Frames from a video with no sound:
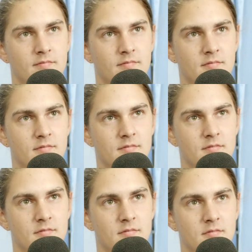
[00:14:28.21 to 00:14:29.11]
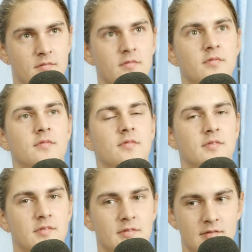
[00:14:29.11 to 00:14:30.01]

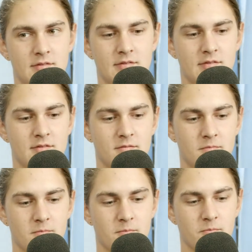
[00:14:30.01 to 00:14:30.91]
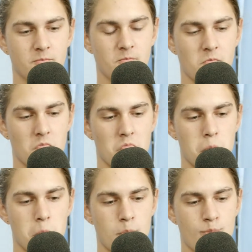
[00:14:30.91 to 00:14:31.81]

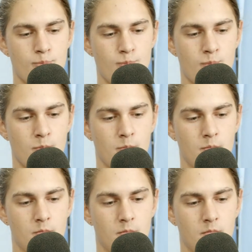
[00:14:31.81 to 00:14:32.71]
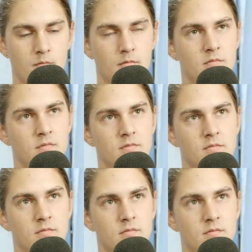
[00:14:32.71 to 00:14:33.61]

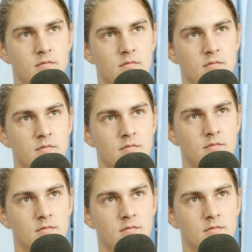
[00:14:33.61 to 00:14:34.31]
The person shown says nothing.